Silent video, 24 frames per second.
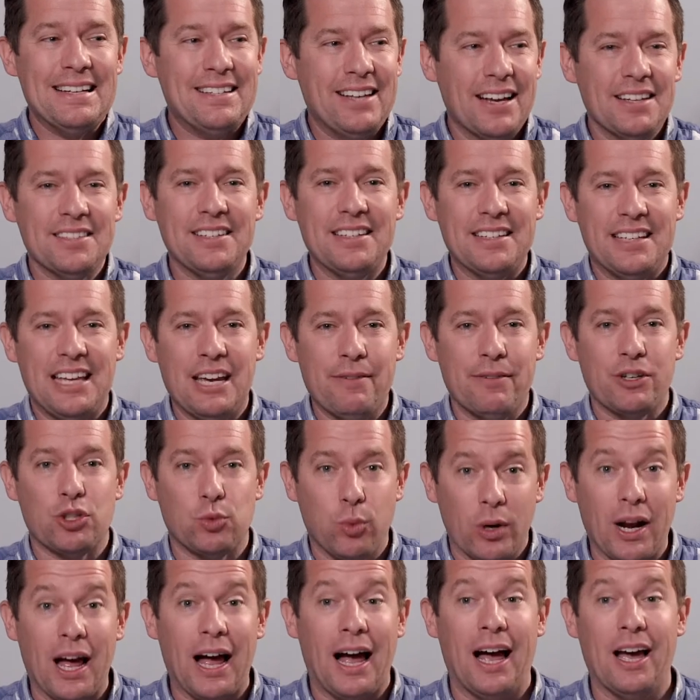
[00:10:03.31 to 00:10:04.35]
it doesn't give us
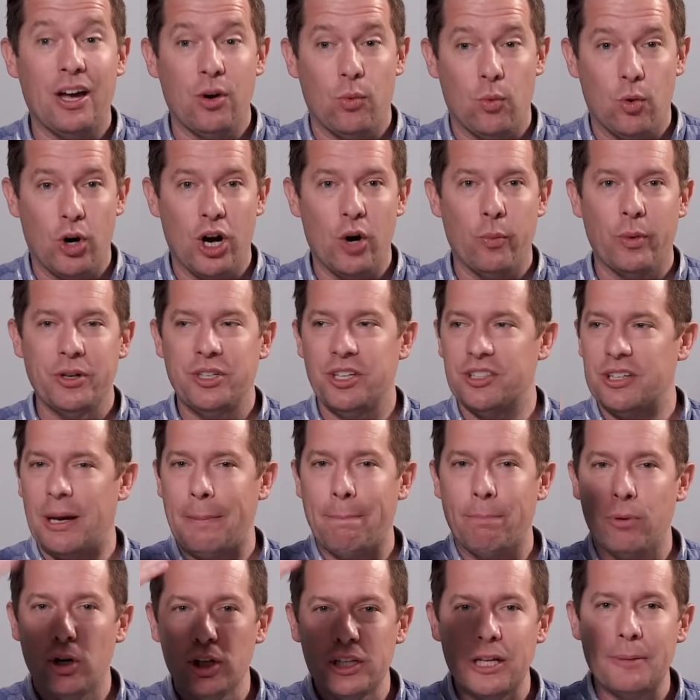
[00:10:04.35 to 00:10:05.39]
what I want, which is a
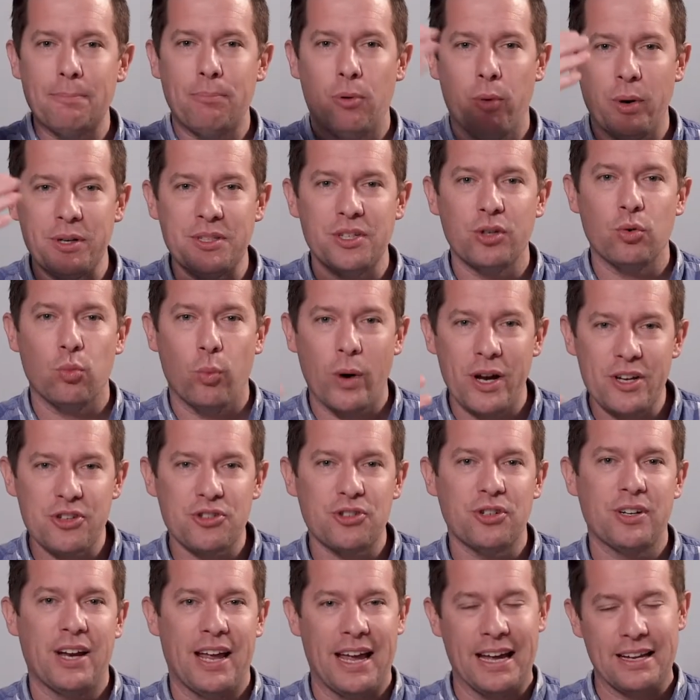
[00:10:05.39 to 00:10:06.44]
bullet-pointed
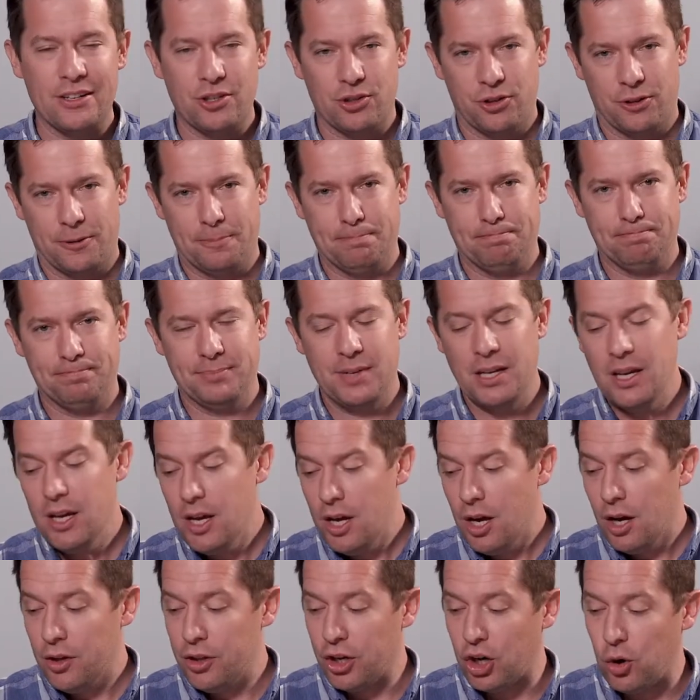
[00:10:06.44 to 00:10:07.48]
Western answer.
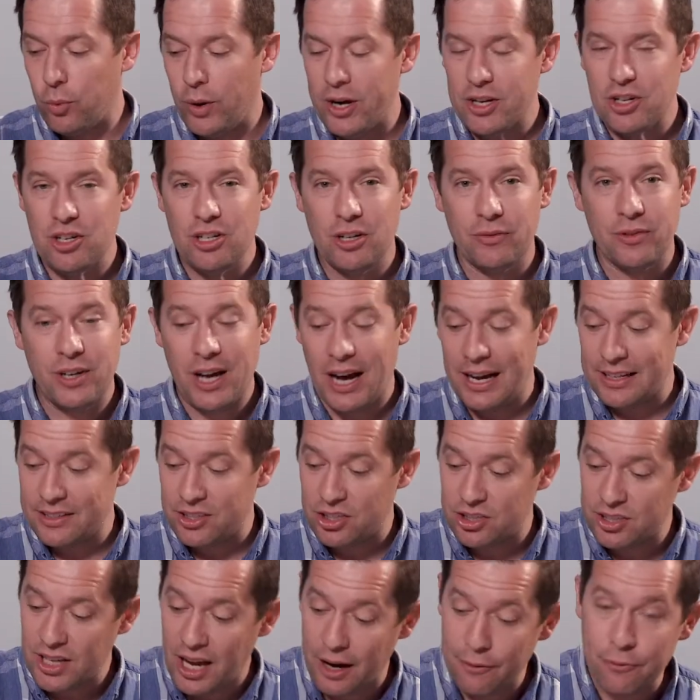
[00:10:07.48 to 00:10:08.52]
The question of God's
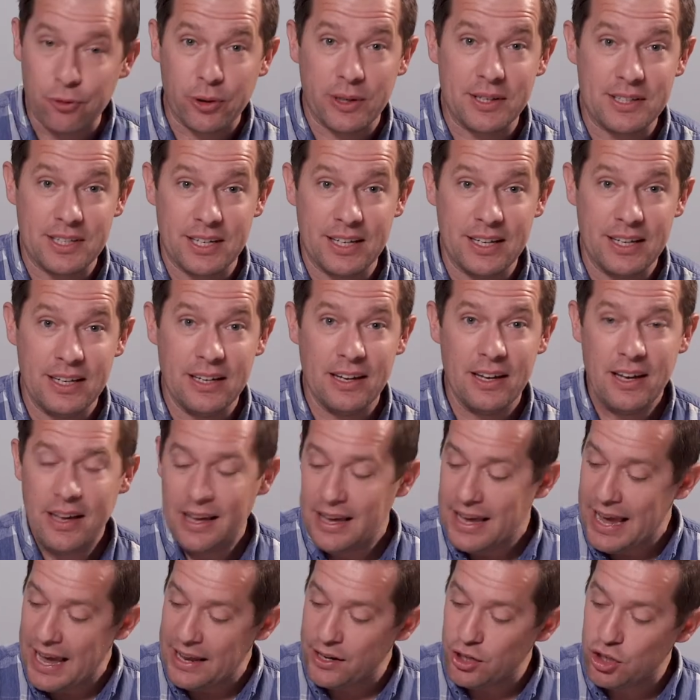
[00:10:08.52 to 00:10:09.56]
sovereignty
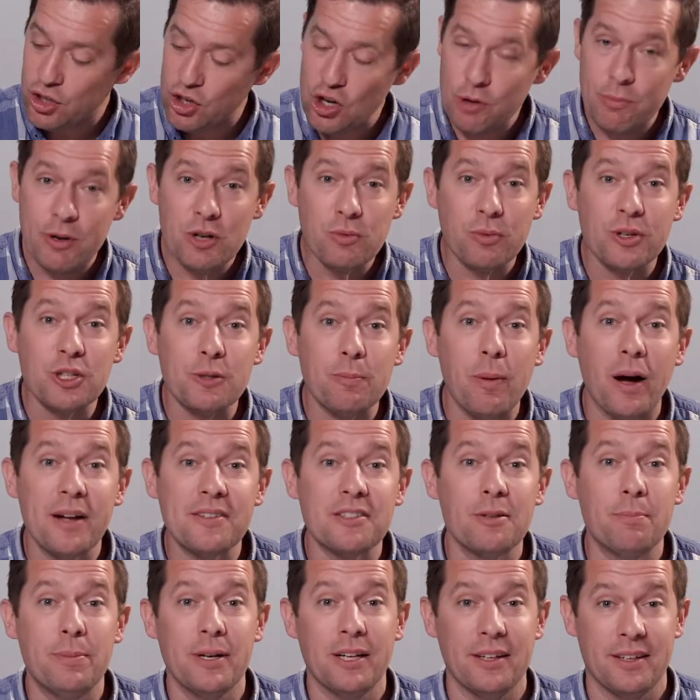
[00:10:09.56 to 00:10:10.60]
and human
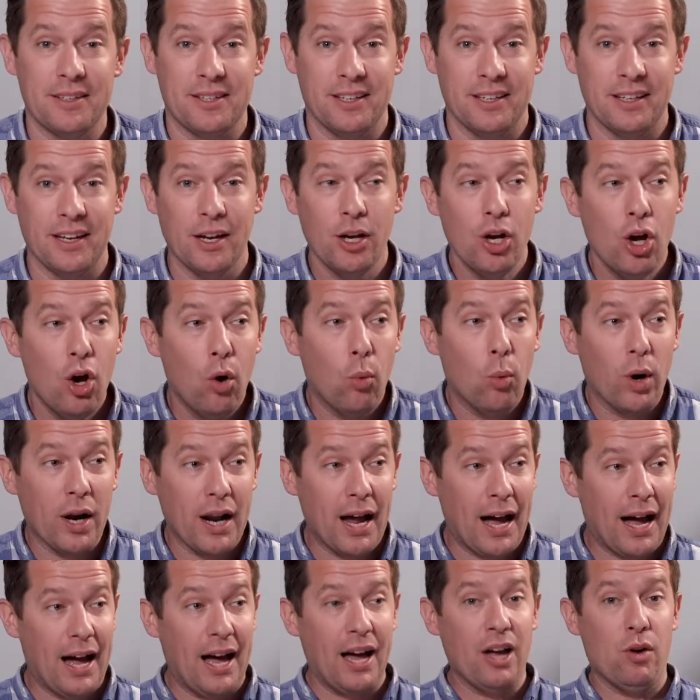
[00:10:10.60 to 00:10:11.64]
responsibility.
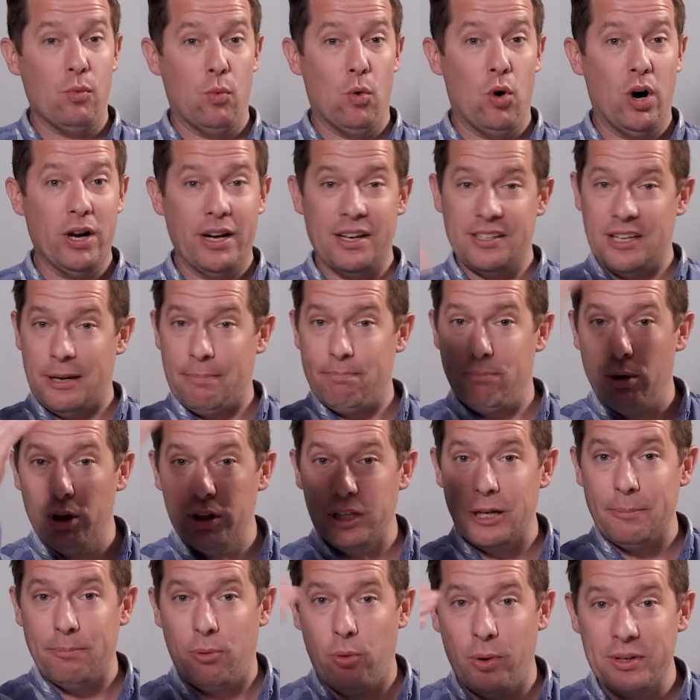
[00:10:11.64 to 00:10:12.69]
What I want is a
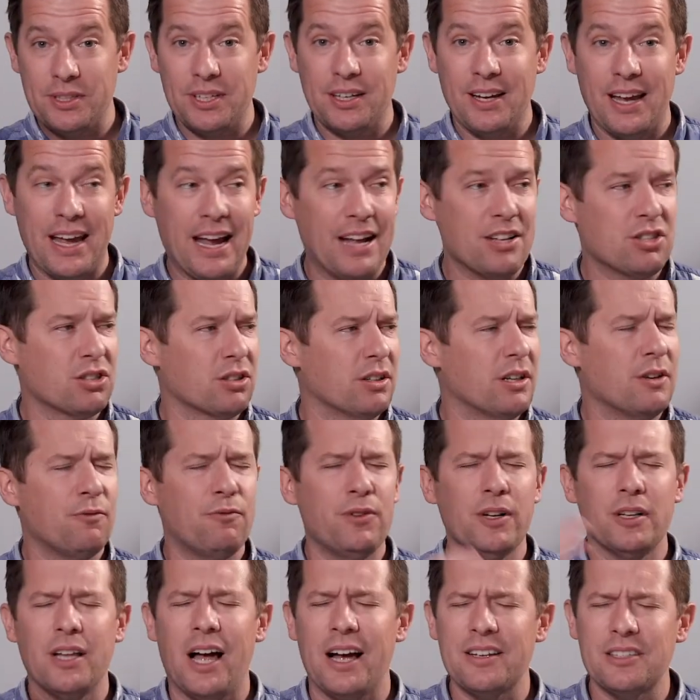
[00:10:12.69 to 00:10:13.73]
bullet-pointed answer, and
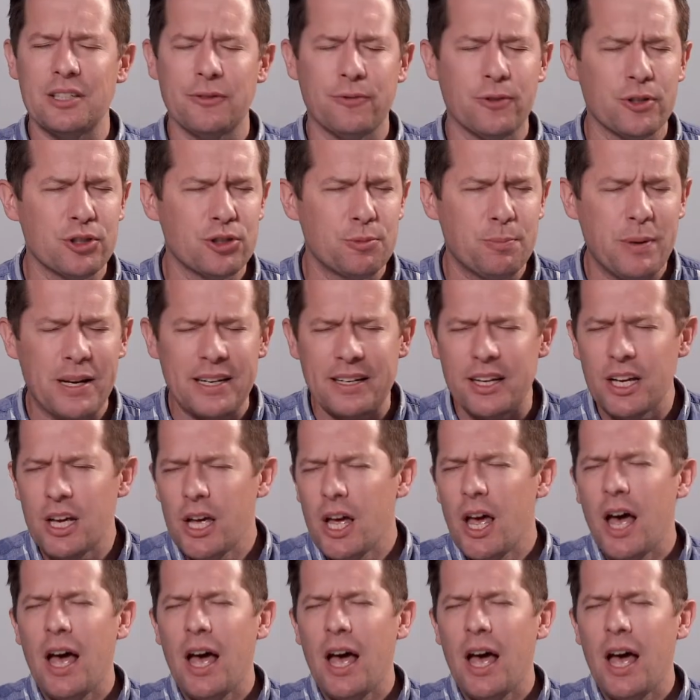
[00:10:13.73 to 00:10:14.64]
philosophers spend